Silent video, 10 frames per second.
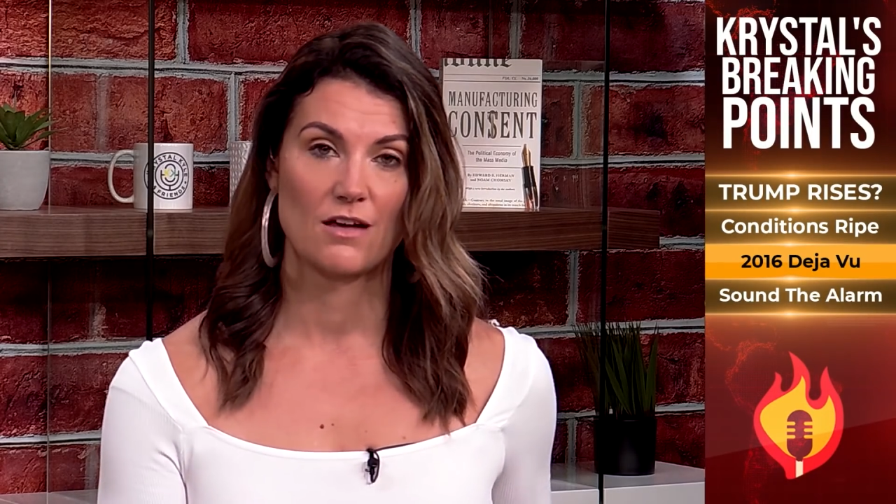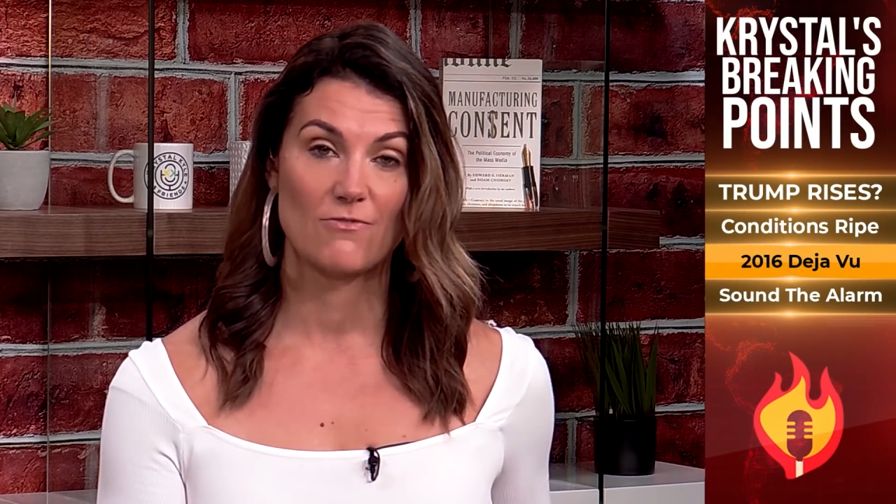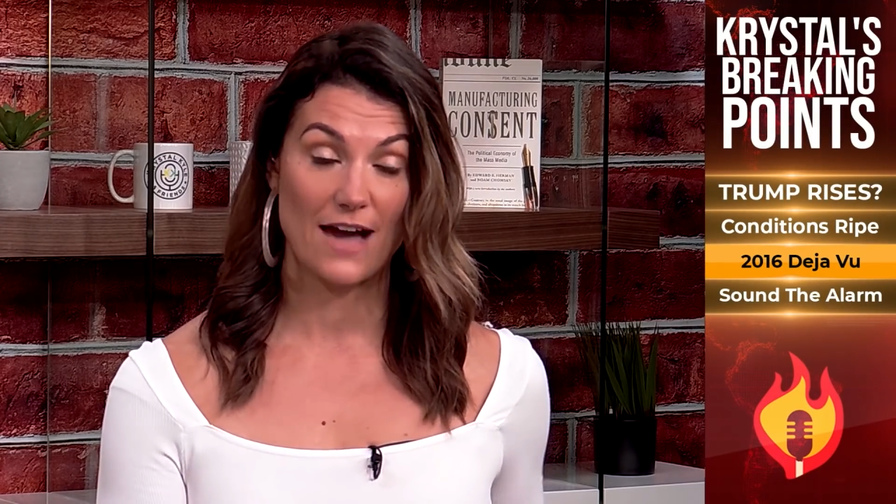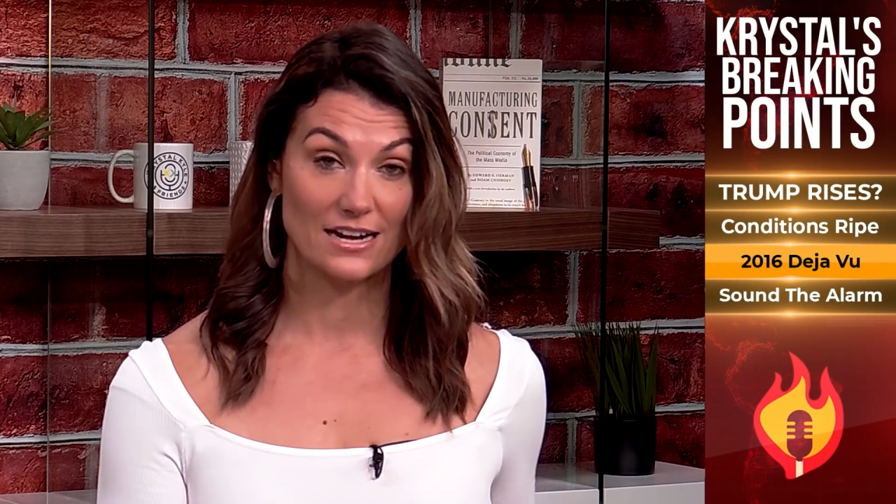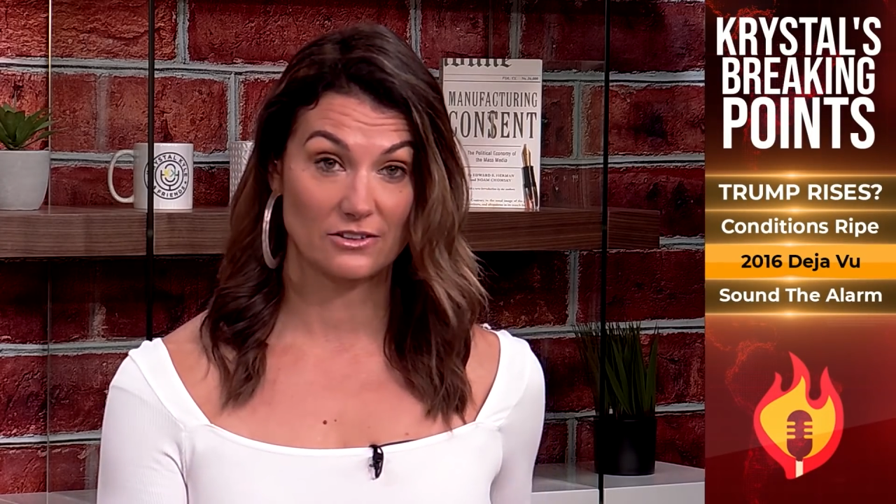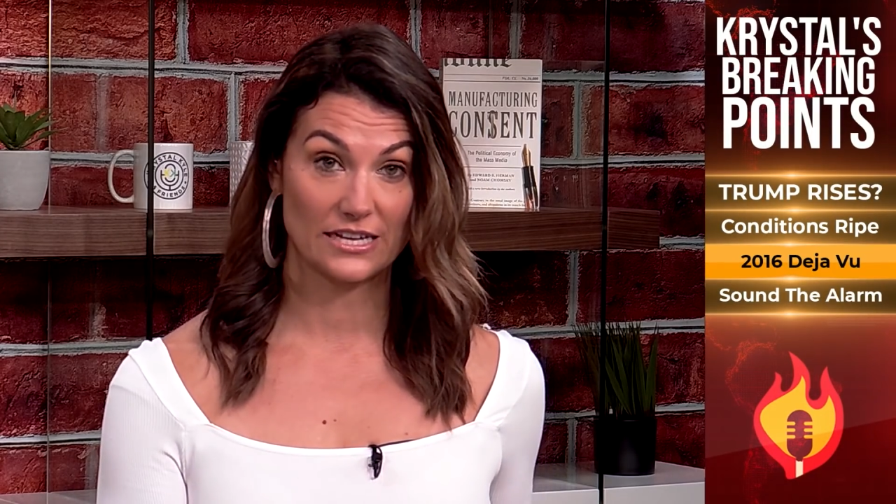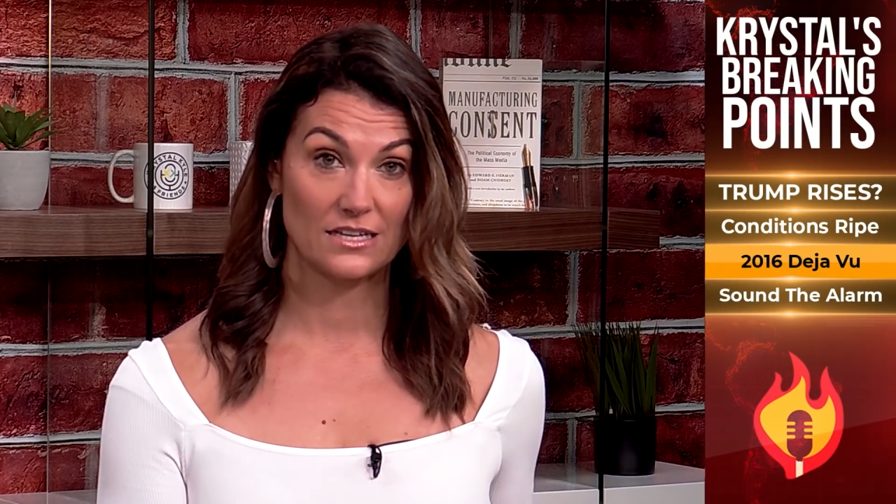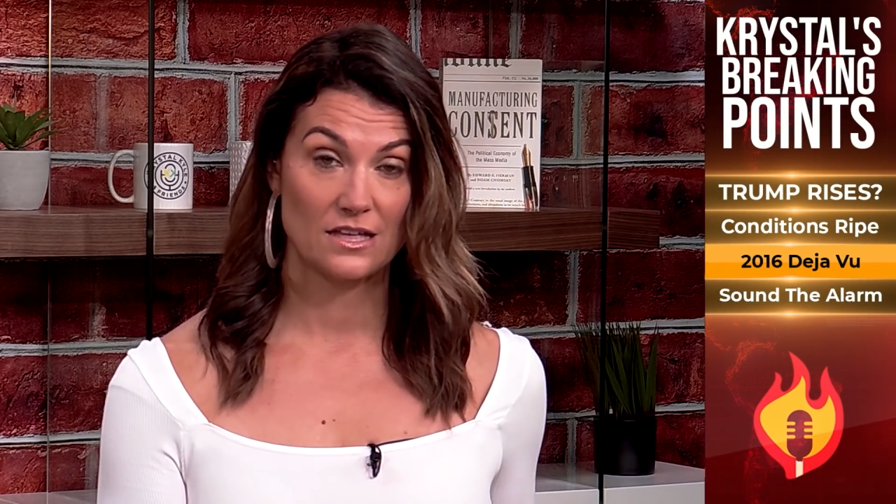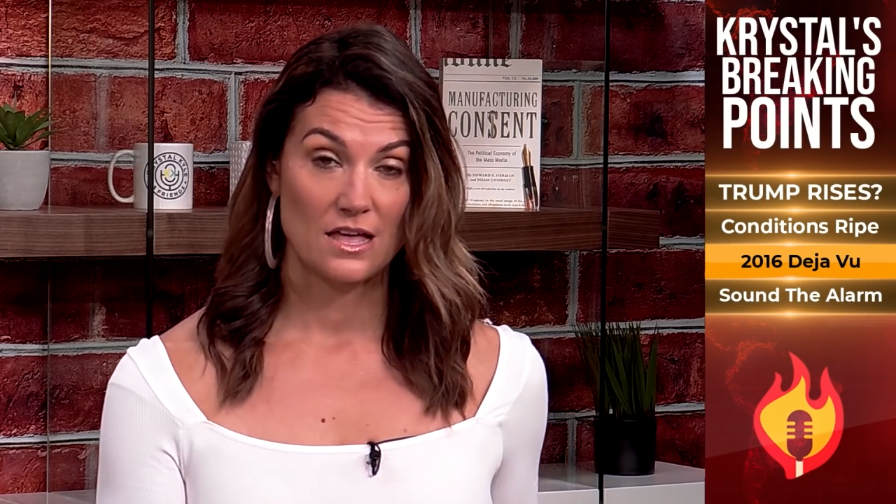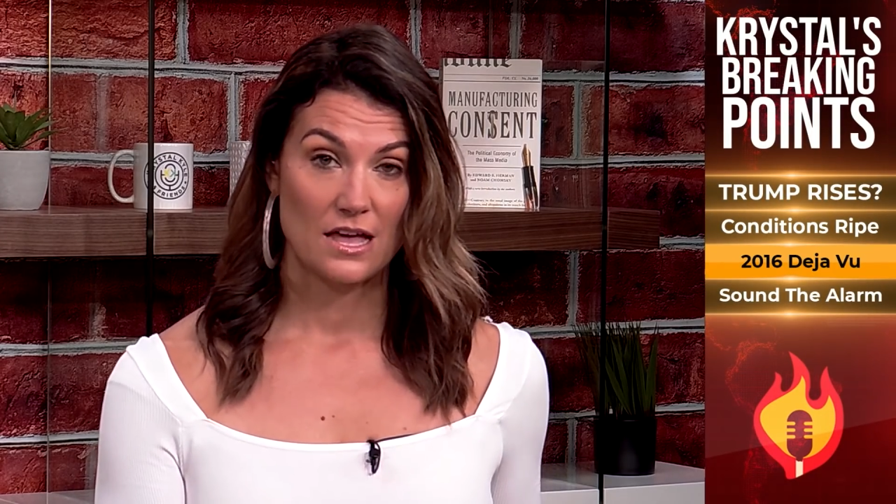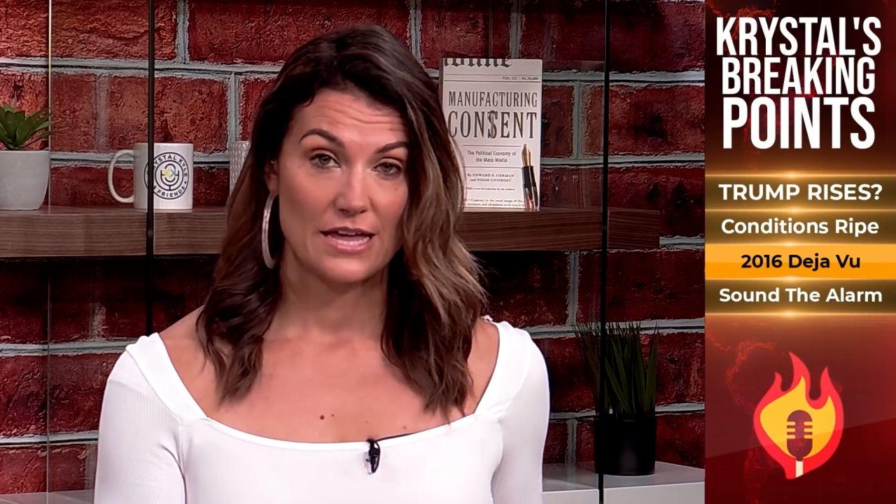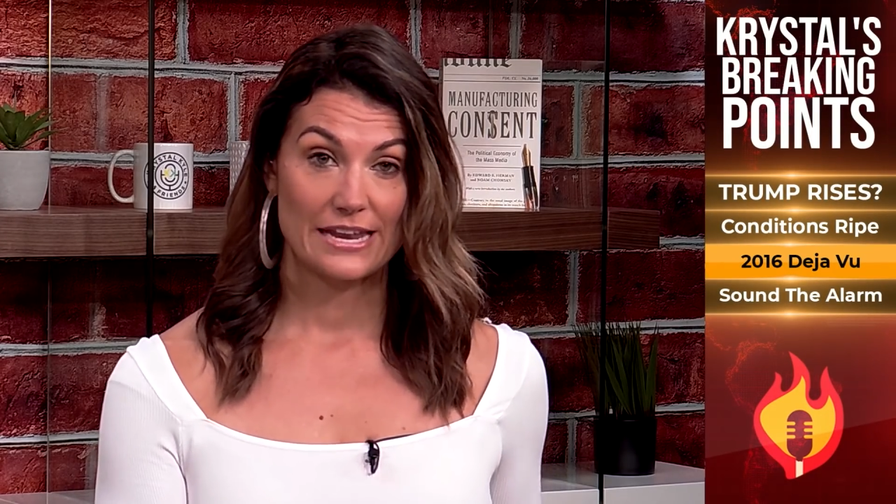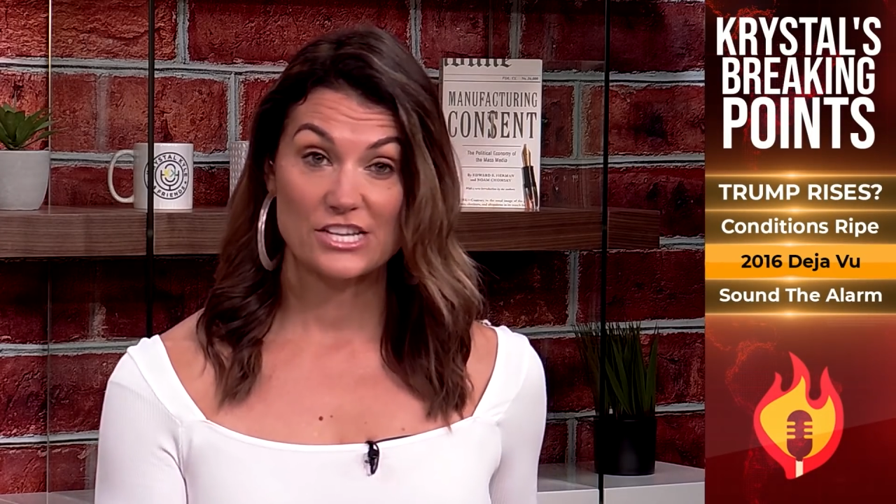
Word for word: Finally, a